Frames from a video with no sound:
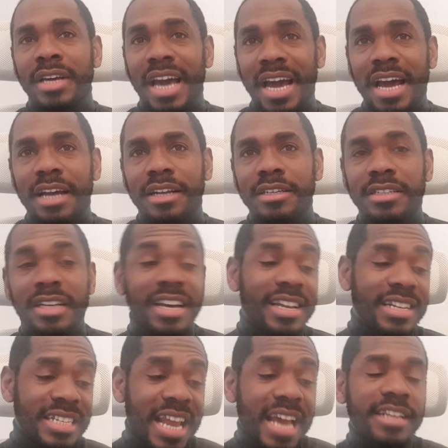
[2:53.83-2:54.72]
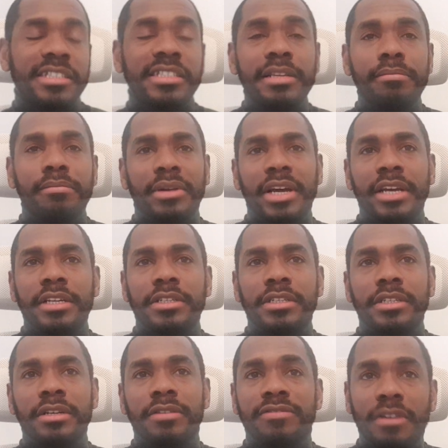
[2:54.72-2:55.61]
and a nesting
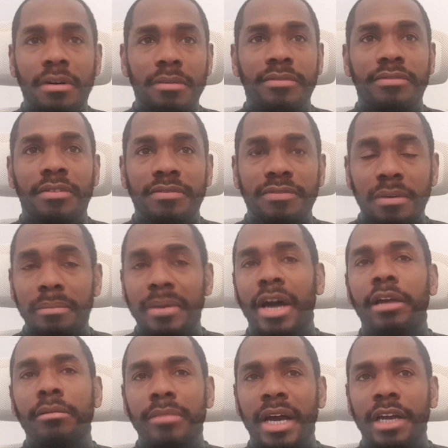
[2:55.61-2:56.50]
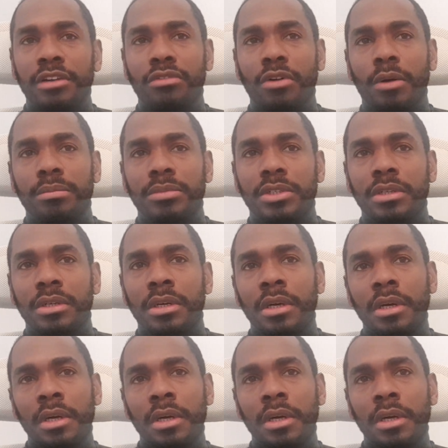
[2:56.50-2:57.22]
place for microbes.